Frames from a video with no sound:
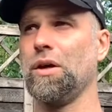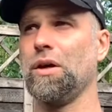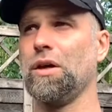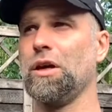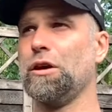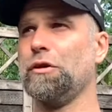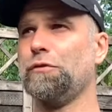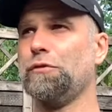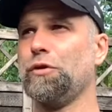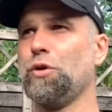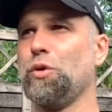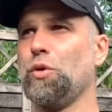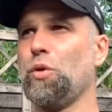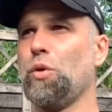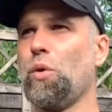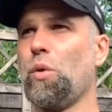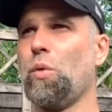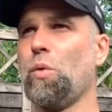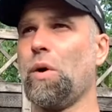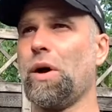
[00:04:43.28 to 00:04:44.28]
If
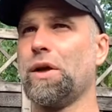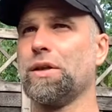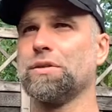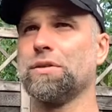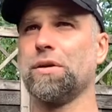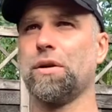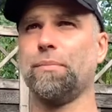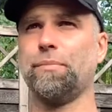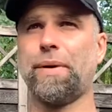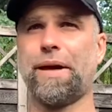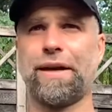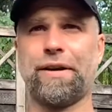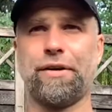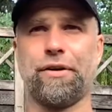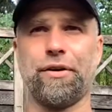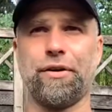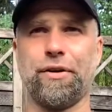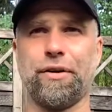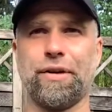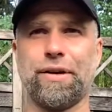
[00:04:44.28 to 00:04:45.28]
you want a
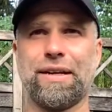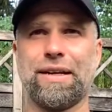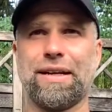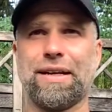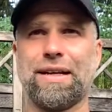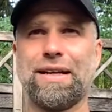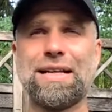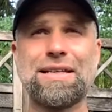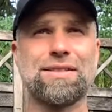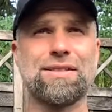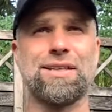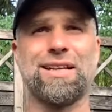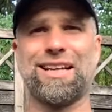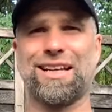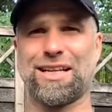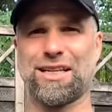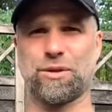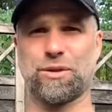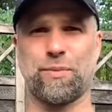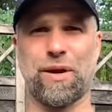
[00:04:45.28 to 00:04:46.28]
better
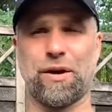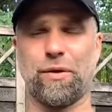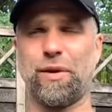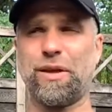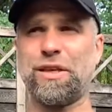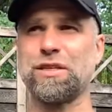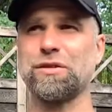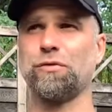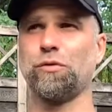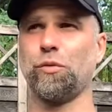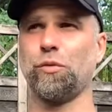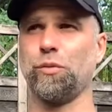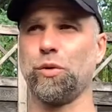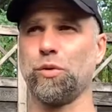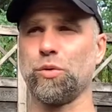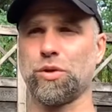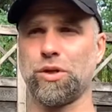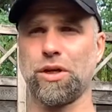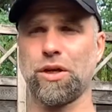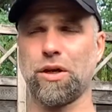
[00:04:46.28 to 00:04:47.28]
listening experience for
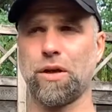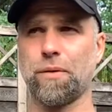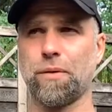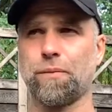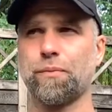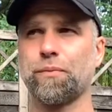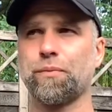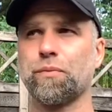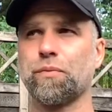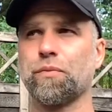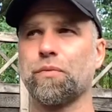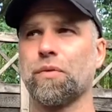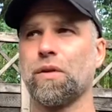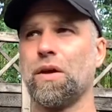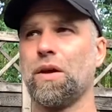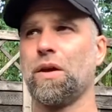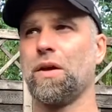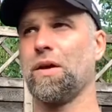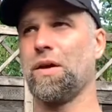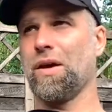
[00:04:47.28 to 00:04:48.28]
music.
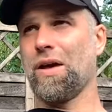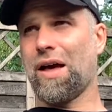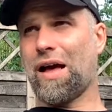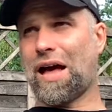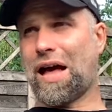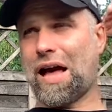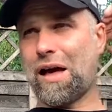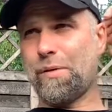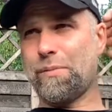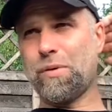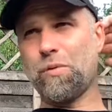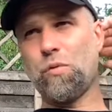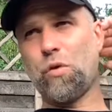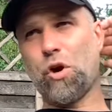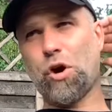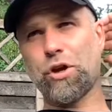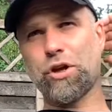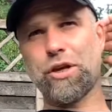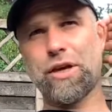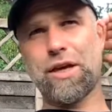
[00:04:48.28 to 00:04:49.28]
I have been
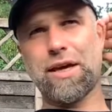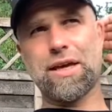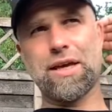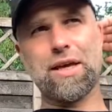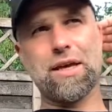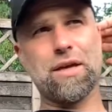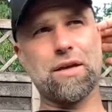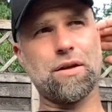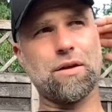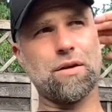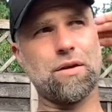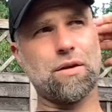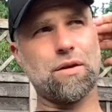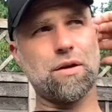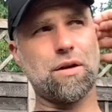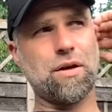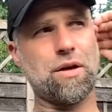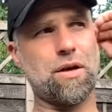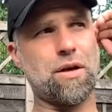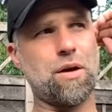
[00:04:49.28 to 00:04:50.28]
working
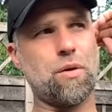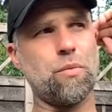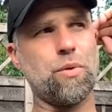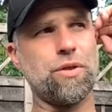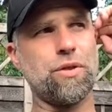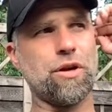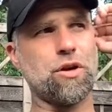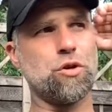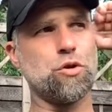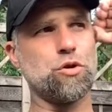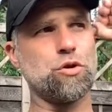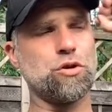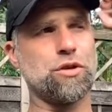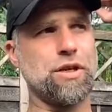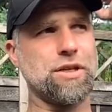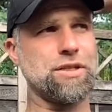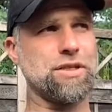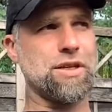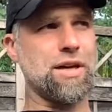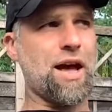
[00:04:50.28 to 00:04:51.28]
uh, with
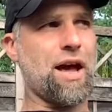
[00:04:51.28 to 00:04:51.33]
acoustics.